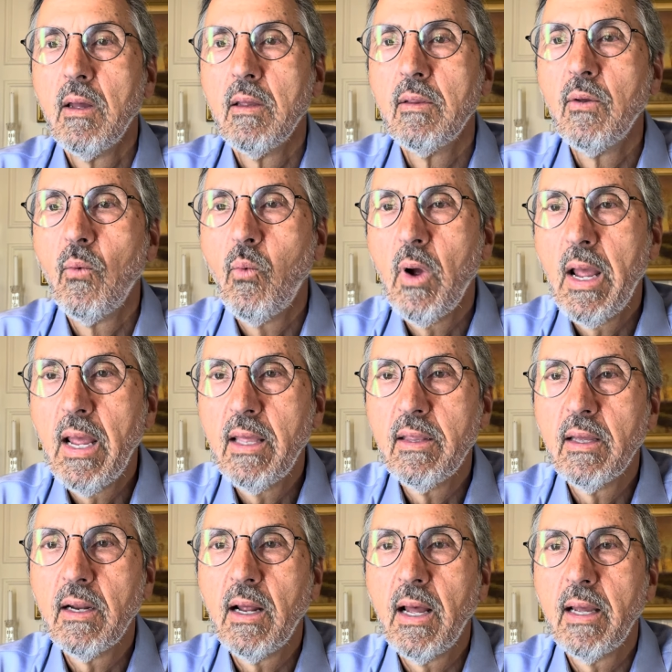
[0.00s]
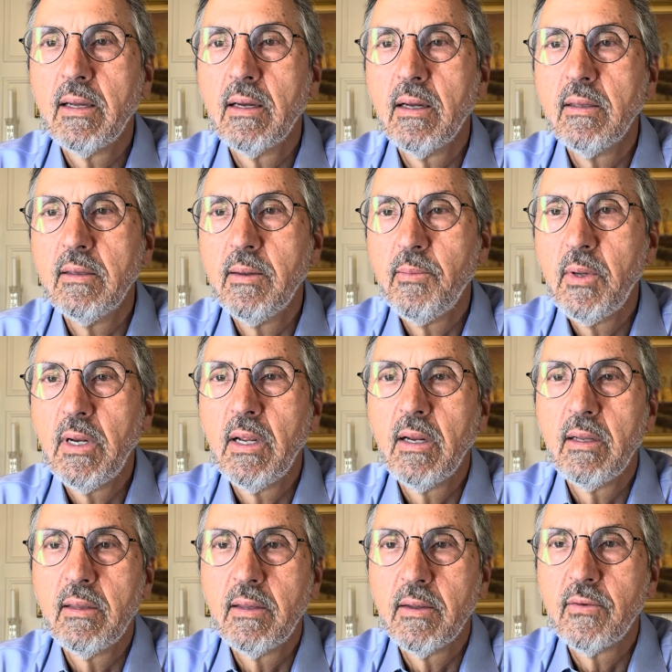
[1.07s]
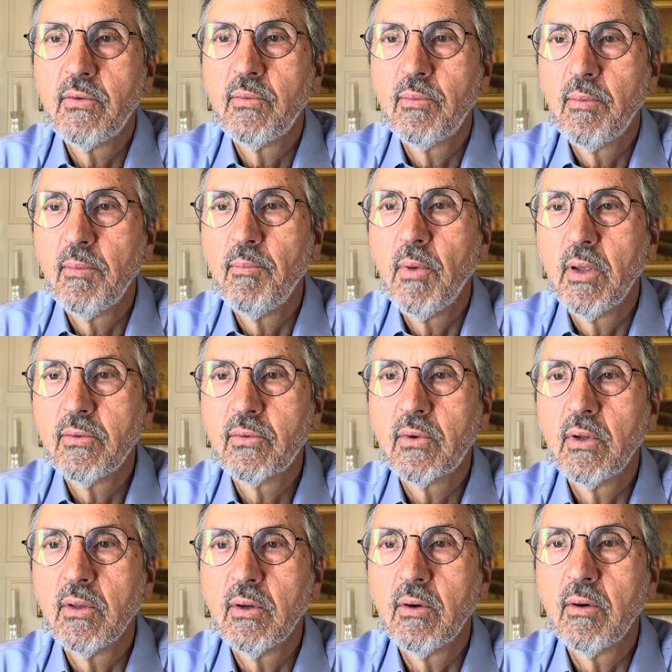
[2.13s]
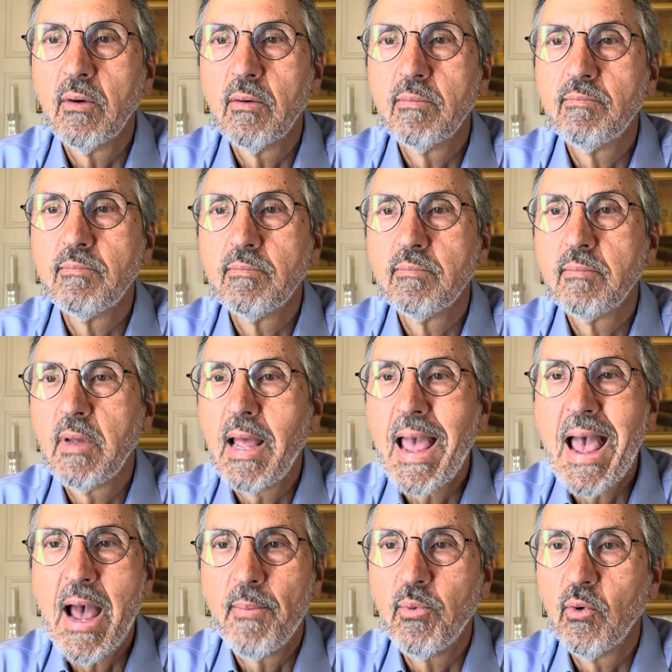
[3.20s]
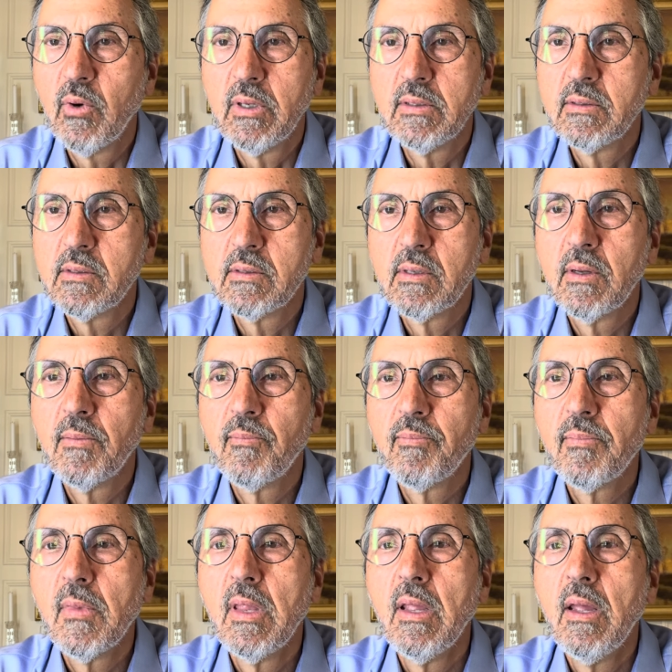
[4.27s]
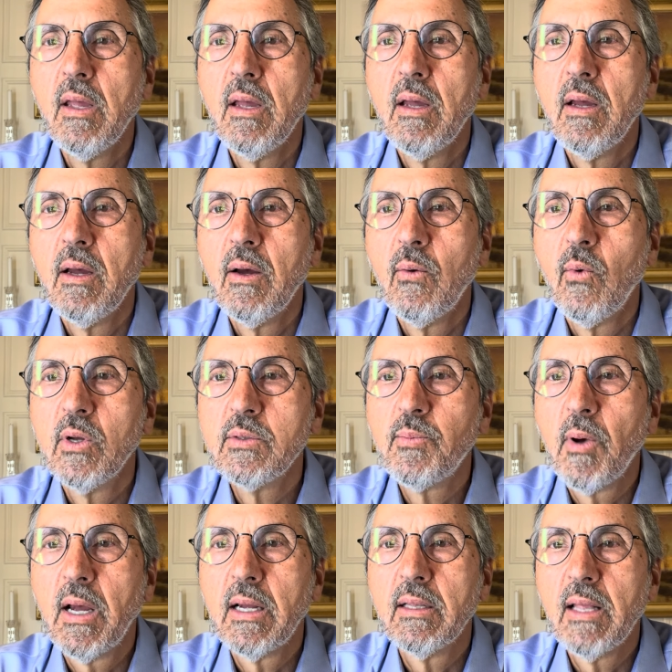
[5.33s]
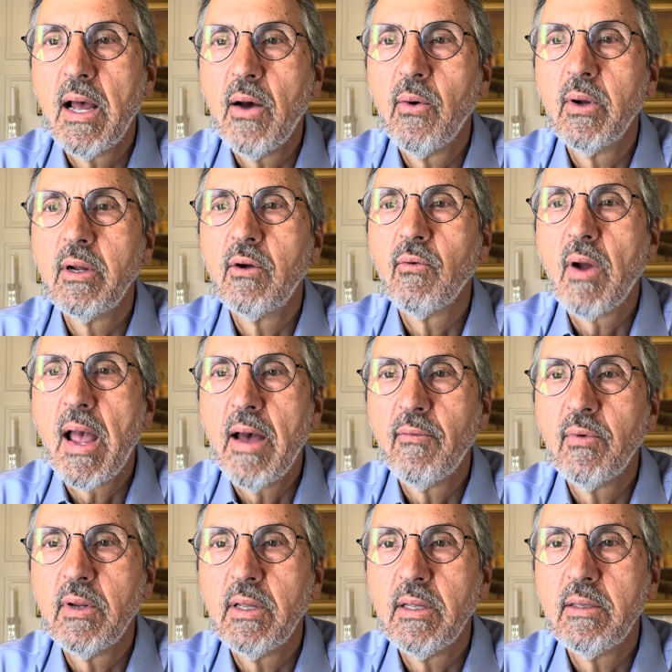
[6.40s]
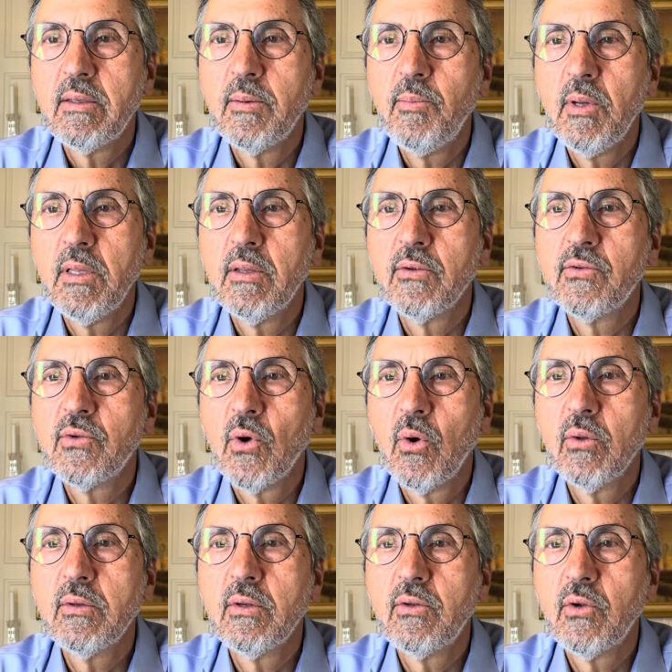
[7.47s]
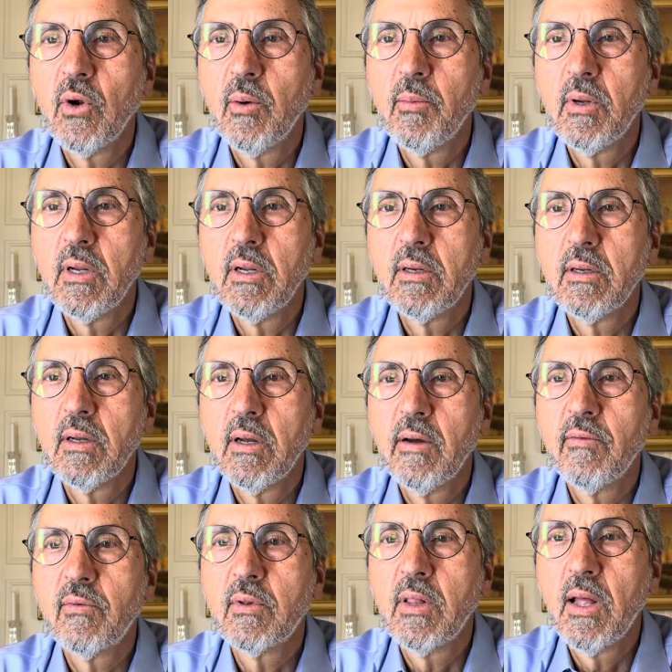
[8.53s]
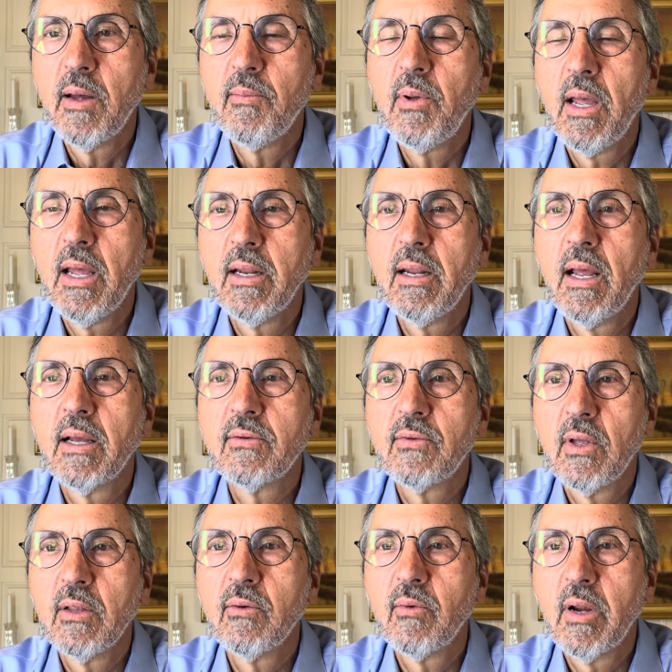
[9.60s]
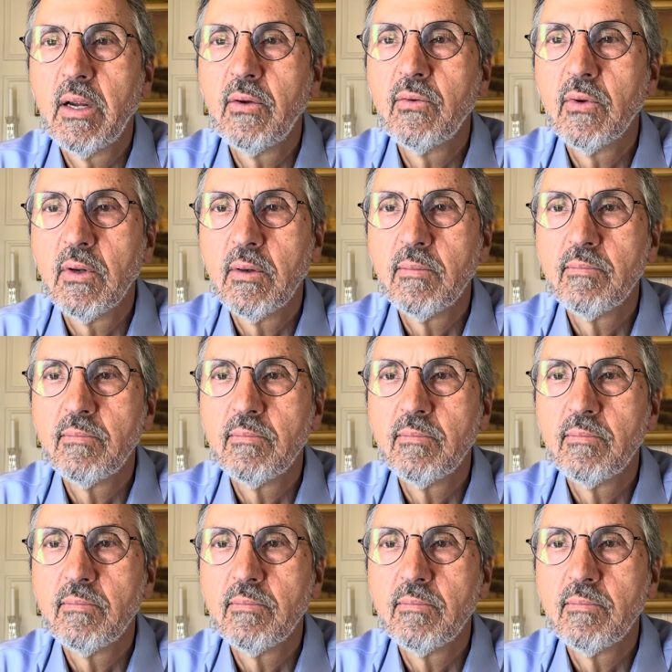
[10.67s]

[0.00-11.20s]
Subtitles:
The way that I eliminated this muscular aberrance was by allowing gravity to be the sole determinant of club head acceleration.